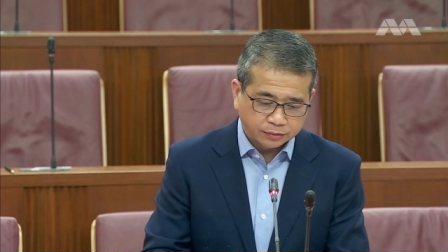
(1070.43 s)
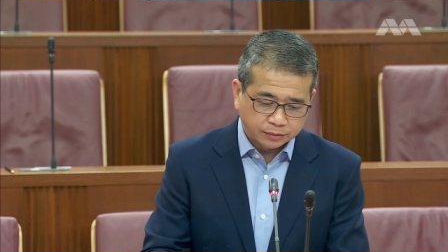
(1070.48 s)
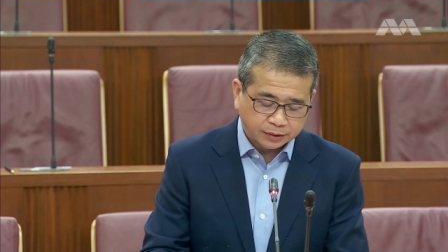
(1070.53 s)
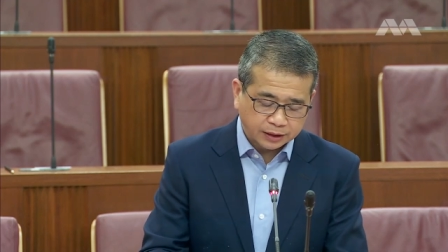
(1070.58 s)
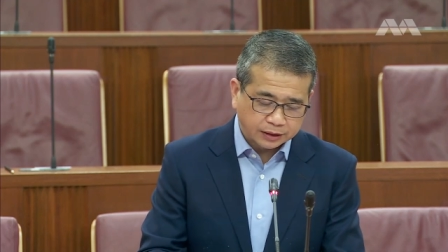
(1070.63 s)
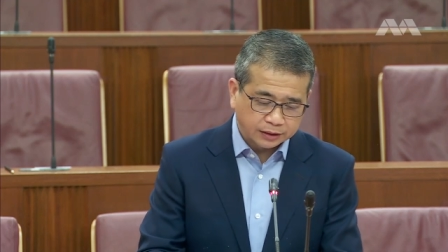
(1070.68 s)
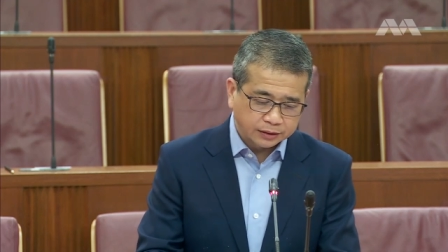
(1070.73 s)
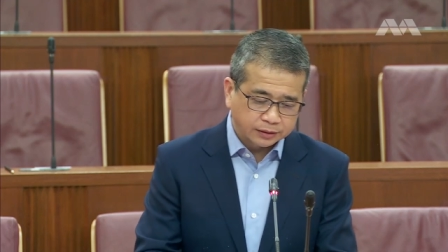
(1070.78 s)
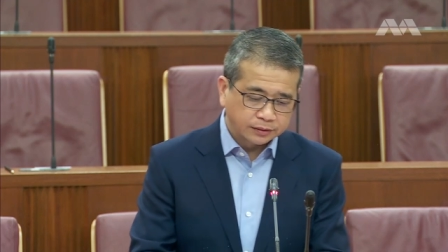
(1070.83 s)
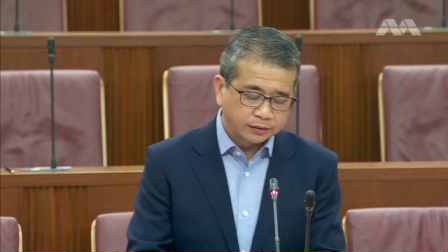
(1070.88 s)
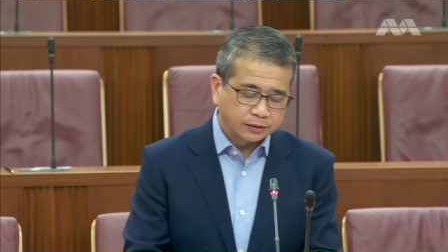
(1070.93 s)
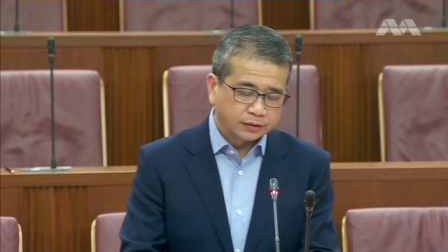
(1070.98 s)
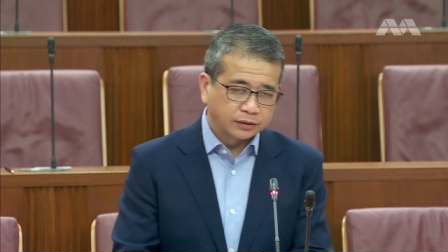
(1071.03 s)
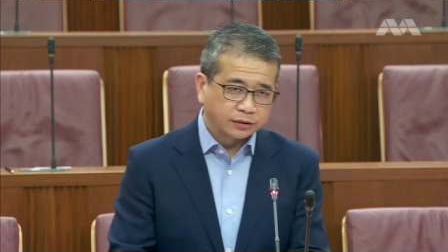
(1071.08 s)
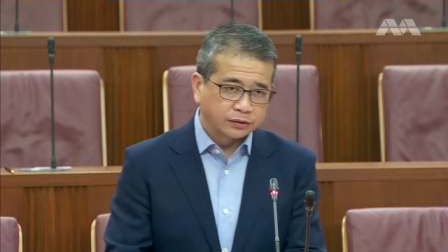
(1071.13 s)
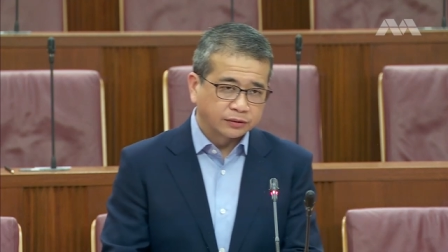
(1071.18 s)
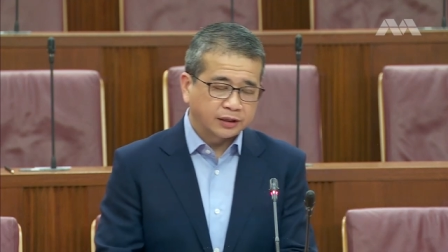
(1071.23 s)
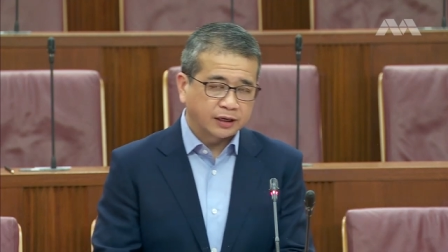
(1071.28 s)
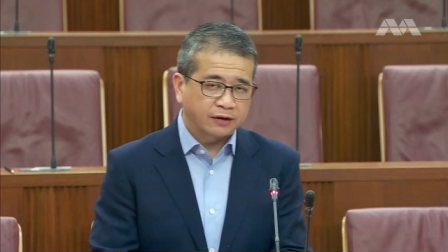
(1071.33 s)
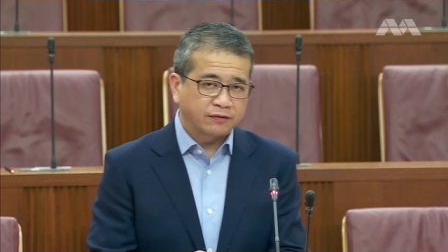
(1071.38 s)
when
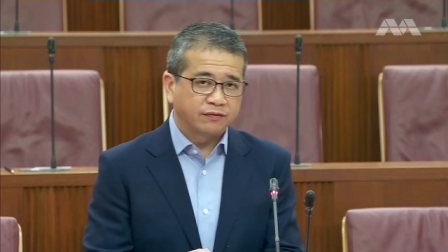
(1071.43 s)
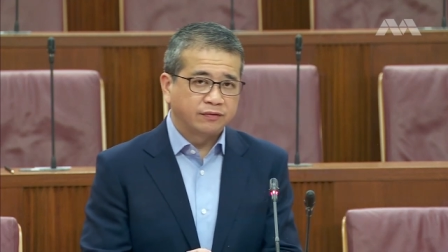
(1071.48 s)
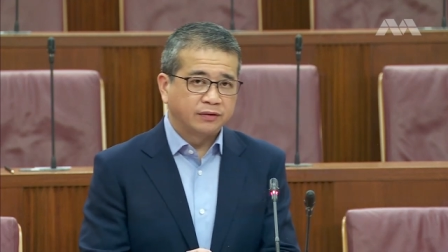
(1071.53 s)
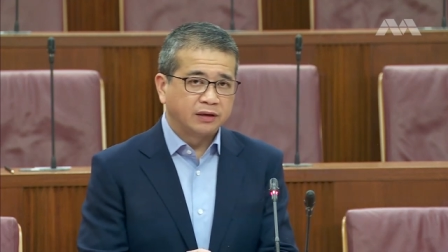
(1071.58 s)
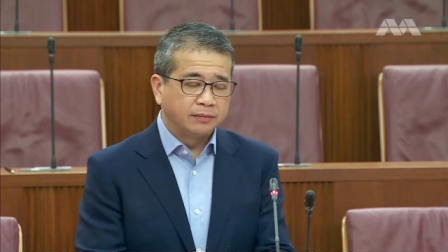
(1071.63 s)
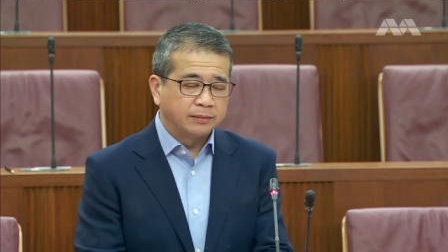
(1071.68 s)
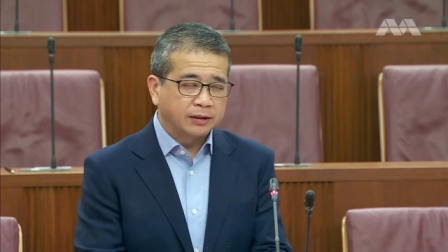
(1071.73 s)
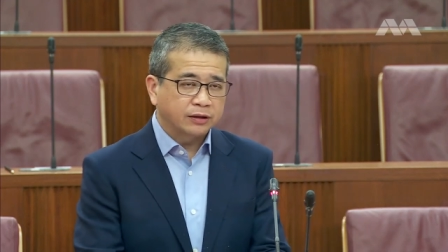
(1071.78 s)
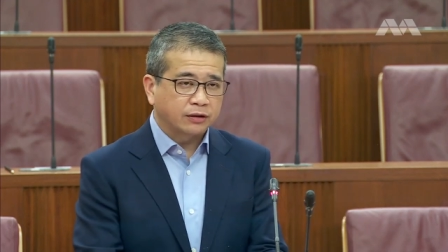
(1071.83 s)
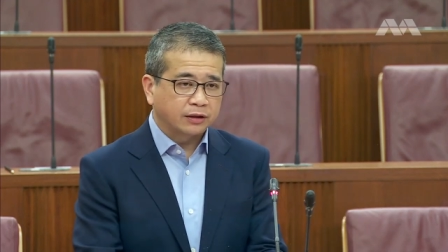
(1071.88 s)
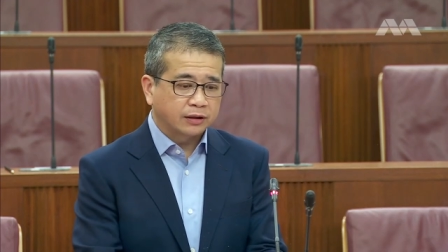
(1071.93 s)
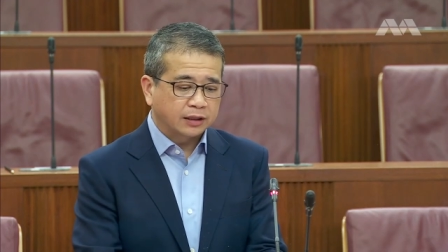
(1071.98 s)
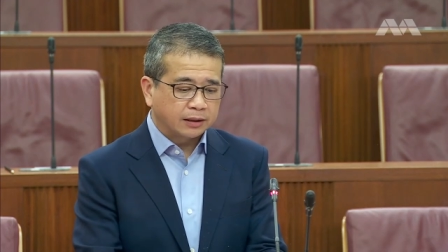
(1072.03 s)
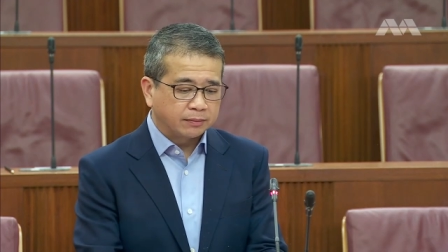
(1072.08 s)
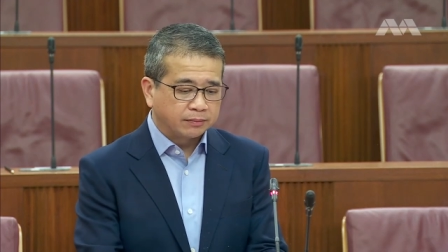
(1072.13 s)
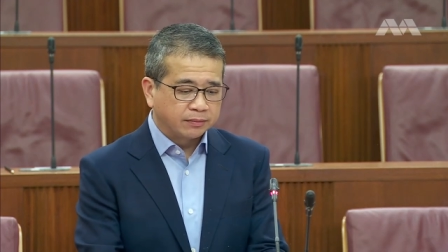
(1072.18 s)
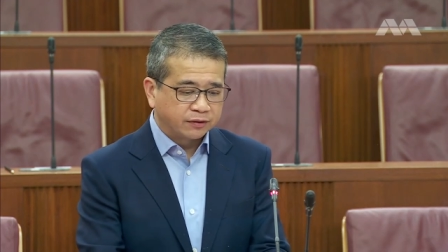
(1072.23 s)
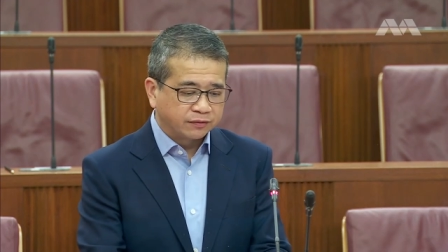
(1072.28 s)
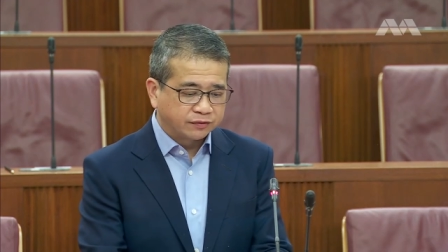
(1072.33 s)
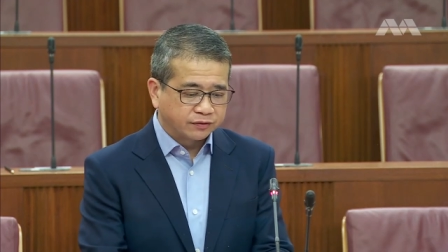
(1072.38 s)
you have limit on
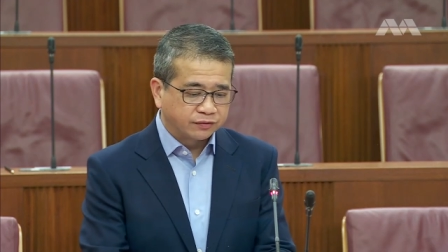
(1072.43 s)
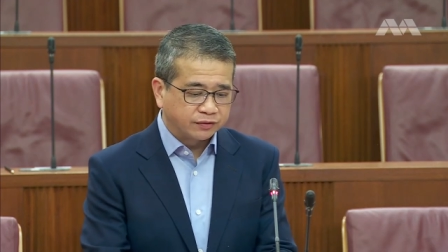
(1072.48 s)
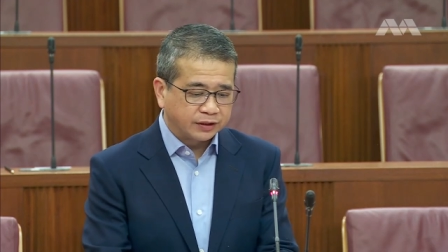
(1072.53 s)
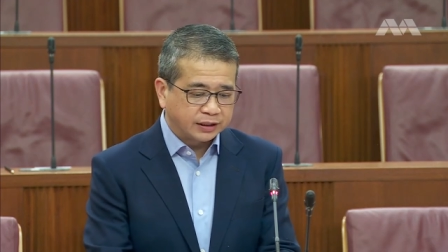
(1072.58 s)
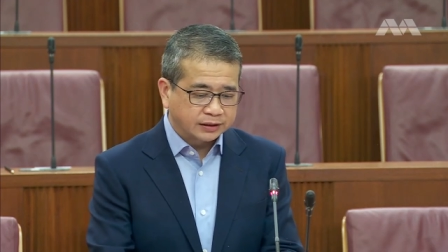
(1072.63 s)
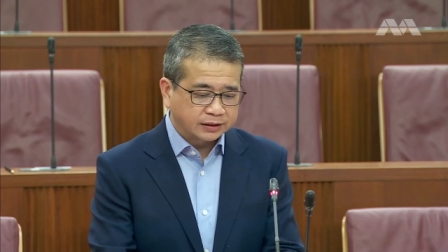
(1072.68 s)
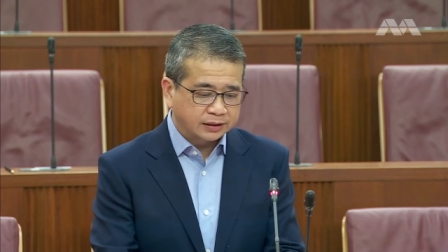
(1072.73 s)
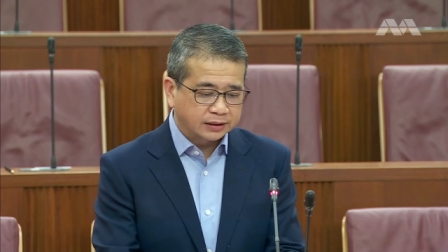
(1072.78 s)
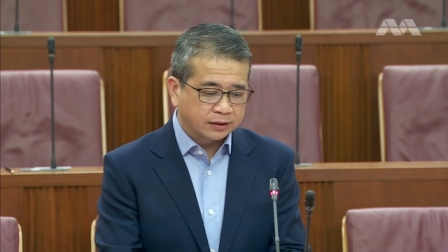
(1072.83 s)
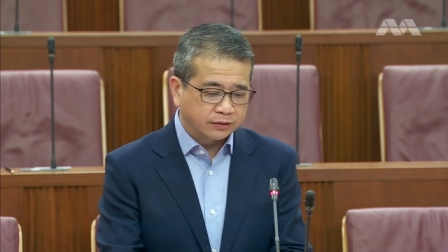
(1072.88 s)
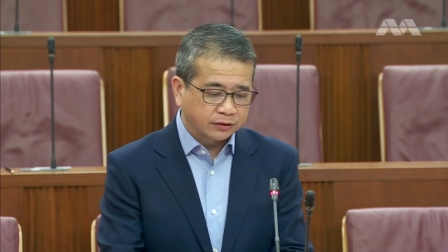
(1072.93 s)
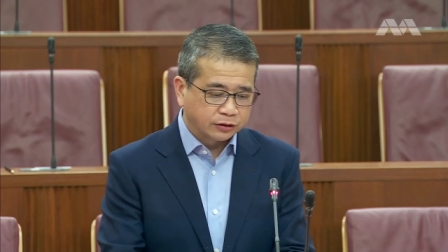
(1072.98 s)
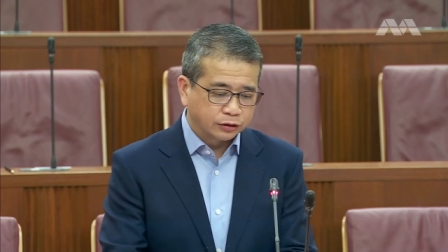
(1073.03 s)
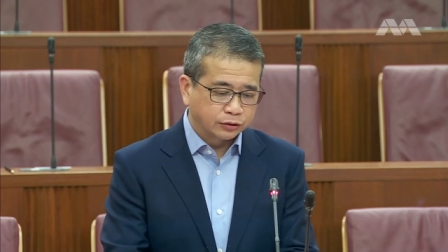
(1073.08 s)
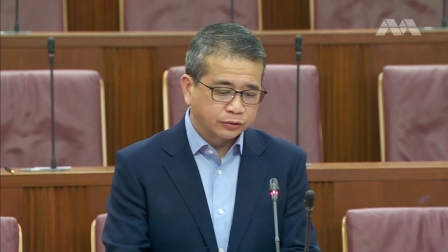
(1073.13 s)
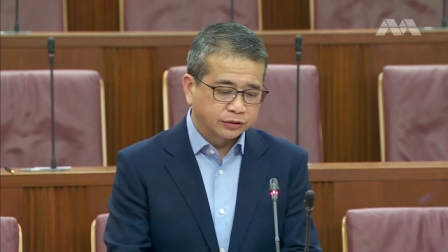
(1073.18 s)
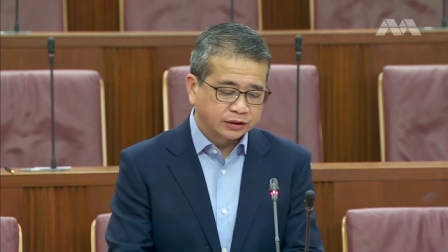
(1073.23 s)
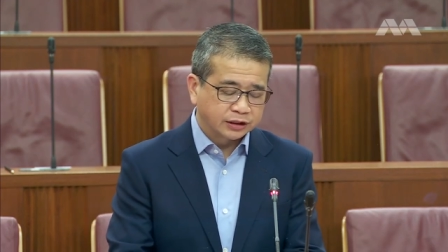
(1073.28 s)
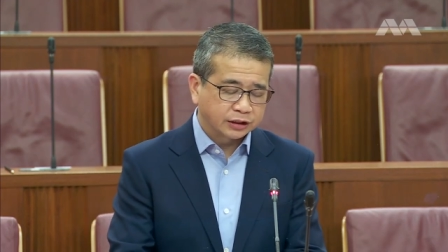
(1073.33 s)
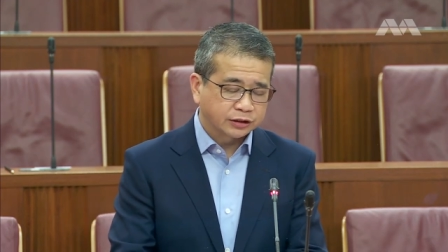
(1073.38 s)
uplift fees in other
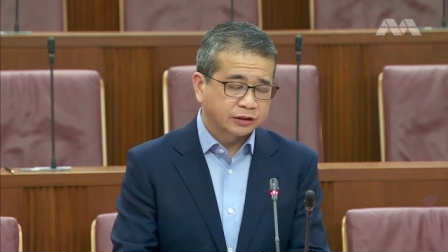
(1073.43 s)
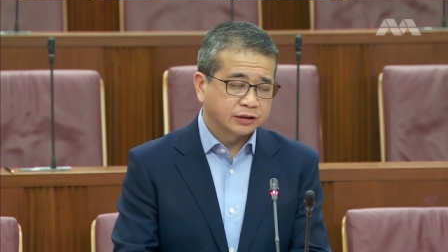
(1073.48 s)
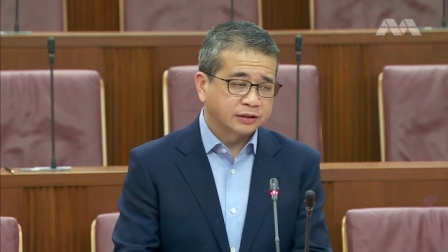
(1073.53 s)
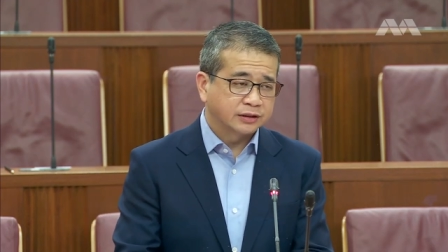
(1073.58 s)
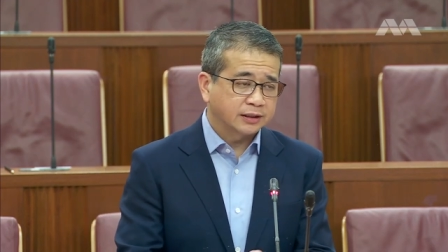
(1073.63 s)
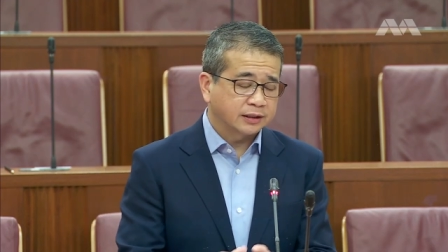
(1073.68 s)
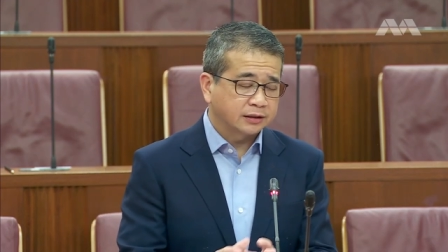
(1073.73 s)
jurisdictions,